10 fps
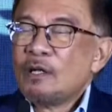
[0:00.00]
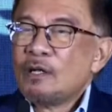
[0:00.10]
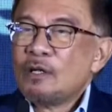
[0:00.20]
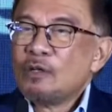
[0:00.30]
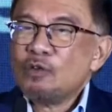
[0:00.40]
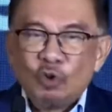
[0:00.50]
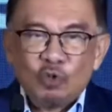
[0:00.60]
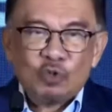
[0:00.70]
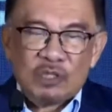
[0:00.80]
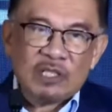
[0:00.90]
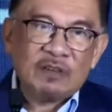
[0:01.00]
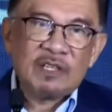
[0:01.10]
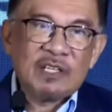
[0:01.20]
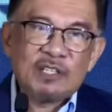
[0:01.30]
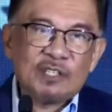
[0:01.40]
not to serve the
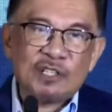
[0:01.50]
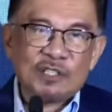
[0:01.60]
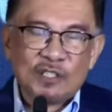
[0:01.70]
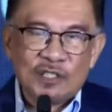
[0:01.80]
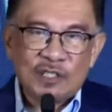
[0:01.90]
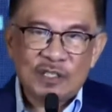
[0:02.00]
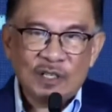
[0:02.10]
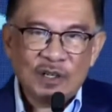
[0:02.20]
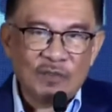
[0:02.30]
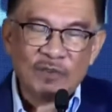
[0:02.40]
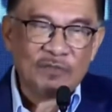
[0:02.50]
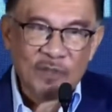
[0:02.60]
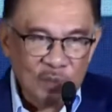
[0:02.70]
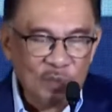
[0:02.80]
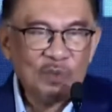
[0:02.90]
interests of a
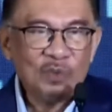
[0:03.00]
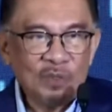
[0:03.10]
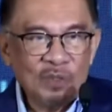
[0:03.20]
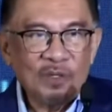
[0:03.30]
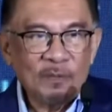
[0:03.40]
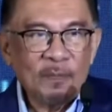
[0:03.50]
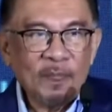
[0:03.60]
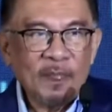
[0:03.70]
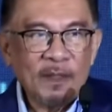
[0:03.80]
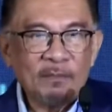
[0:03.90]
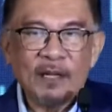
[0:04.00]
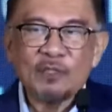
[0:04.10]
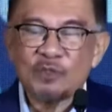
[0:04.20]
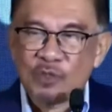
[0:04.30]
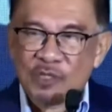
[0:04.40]
few, but
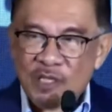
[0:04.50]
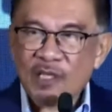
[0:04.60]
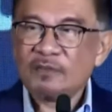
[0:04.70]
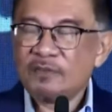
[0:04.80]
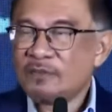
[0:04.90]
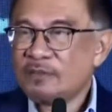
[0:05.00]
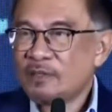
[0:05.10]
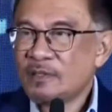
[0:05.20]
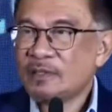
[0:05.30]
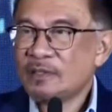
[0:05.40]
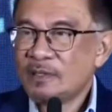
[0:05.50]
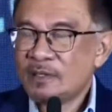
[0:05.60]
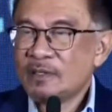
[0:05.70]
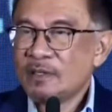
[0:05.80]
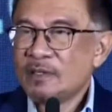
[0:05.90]
to serve
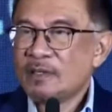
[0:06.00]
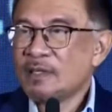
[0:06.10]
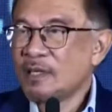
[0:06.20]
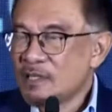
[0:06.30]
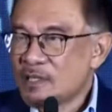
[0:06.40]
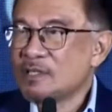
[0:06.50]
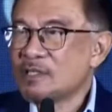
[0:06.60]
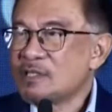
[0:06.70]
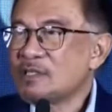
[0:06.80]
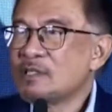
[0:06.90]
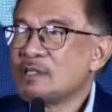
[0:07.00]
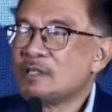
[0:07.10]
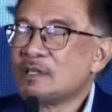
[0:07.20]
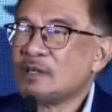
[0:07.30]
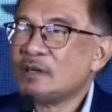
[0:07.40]
the interests
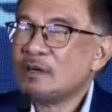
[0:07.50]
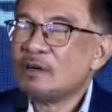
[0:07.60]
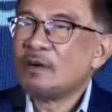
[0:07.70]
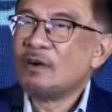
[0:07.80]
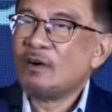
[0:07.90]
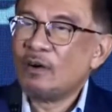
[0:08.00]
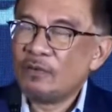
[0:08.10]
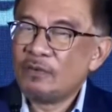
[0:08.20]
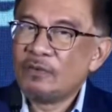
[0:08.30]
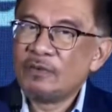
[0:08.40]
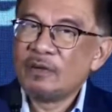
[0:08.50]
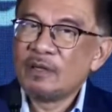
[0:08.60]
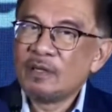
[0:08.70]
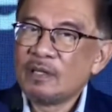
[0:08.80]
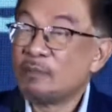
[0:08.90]
of
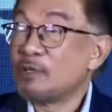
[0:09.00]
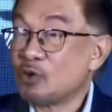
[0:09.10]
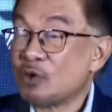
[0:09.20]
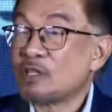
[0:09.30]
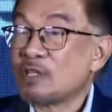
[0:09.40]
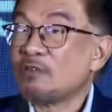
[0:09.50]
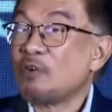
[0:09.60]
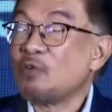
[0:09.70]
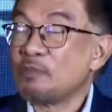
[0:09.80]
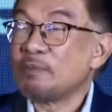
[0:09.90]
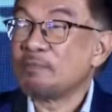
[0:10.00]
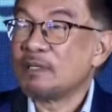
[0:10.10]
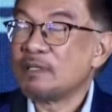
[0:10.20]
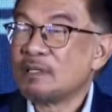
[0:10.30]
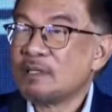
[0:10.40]
the majority of our people.
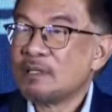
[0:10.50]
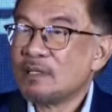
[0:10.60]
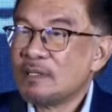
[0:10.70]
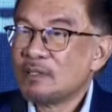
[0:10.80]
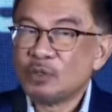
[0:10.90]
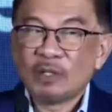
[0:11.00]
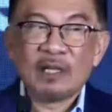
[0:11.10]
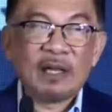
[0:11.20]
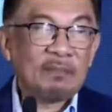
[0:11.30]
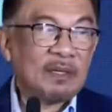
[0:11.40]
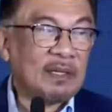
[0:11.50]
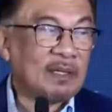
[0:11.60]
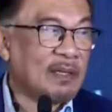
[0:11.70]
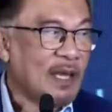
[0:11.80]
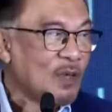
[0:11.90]
So let me
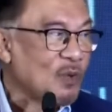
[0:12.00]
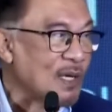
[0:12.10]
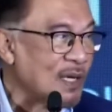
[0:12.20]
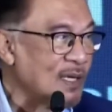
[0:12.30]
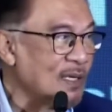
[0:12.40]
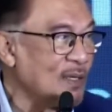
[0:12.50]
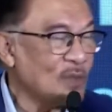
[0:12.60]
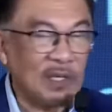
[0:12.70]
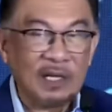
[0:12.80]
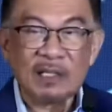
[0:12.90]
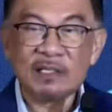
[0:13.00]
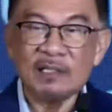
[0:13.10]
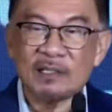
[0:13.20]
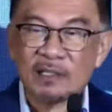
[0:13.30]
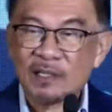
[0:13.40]
thank you again to Dr
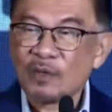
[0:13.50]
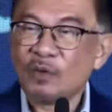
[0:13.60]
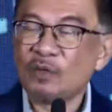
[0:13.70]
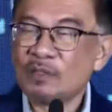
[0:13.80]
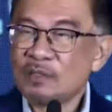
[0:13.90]
Thanong,